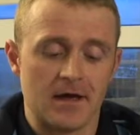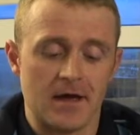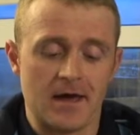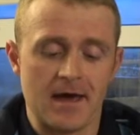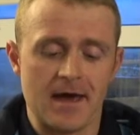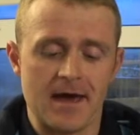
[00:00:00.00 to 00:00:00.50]

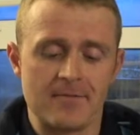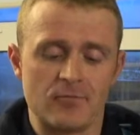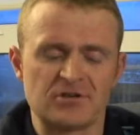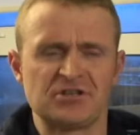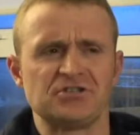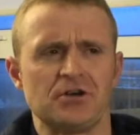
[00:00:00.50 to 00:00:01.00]
uh,
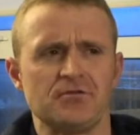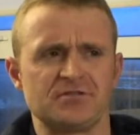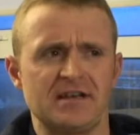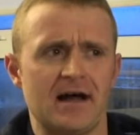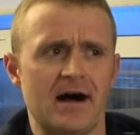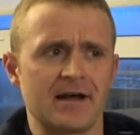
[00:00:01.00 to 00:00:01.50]
which is
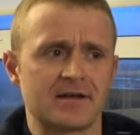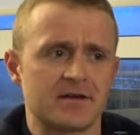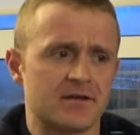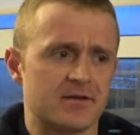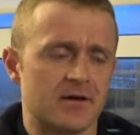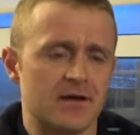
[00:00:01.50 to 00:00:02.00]
usually like
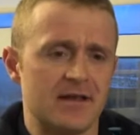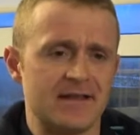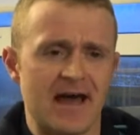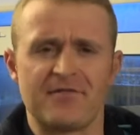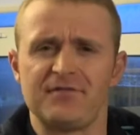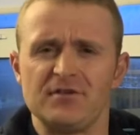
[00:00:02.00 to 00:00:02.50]

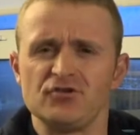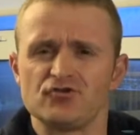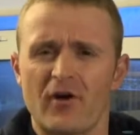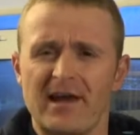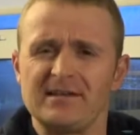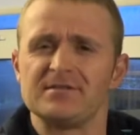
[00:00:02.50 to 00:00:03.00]
left and
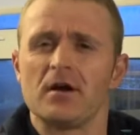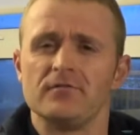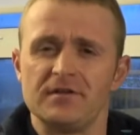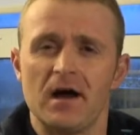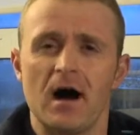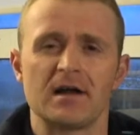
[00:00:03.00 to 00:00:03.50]
drained
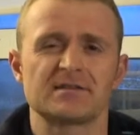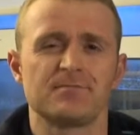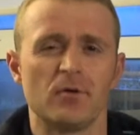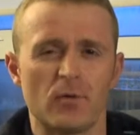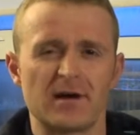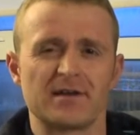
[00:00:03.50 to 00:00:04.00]
overnight,
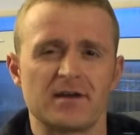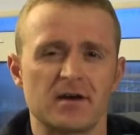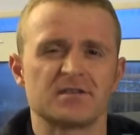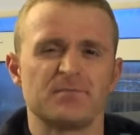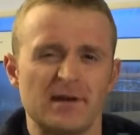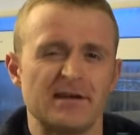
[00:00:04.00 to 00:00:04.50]
but we're going
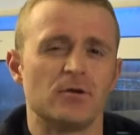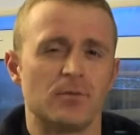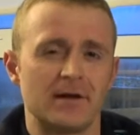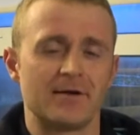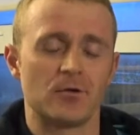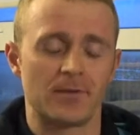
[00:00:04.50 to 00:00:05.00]
to speed it
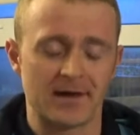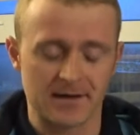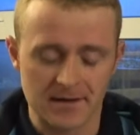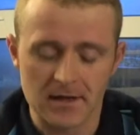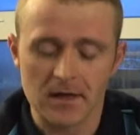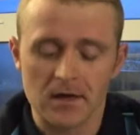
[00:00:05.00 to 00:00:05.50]
up a little
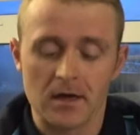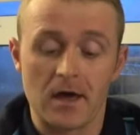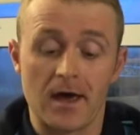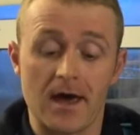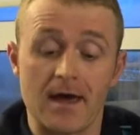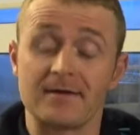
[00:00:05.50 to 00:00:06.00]
bit.
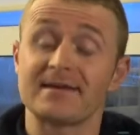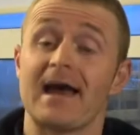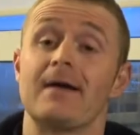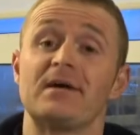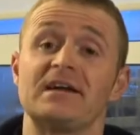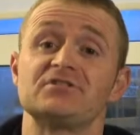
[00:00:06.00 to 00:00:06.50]
Uh,
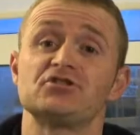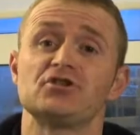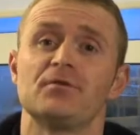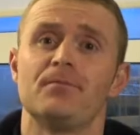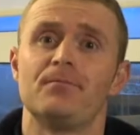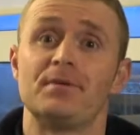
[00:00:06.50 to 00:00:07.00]

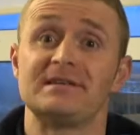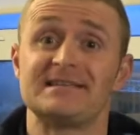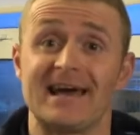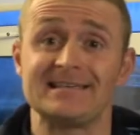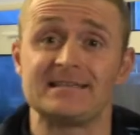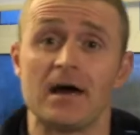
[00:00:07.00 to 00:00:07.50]
cabbage,
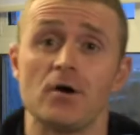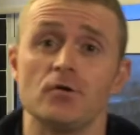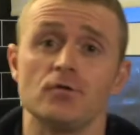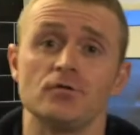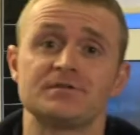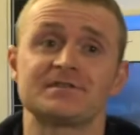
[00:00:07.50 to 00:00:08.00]

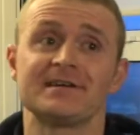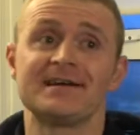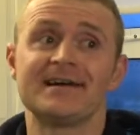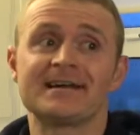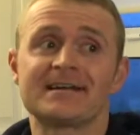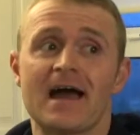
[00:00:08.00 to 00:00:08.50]
potatoes,
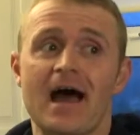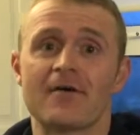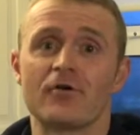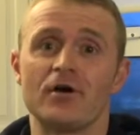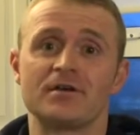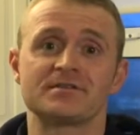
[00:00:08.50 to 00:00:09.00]

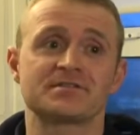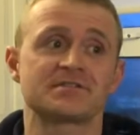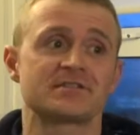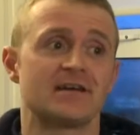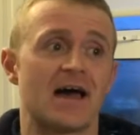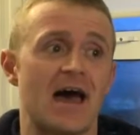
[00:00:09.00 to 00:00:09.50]

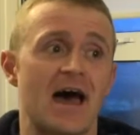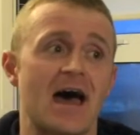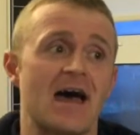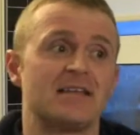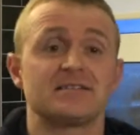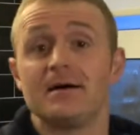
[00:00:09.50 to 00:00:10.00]
carrots,
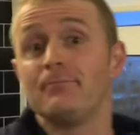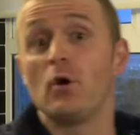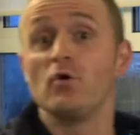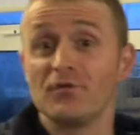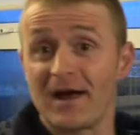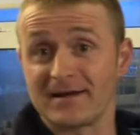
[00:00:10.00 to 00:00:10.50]
and a
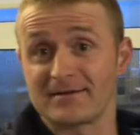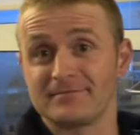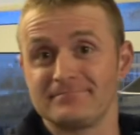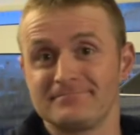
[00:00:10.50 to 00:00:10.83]
boiled egg.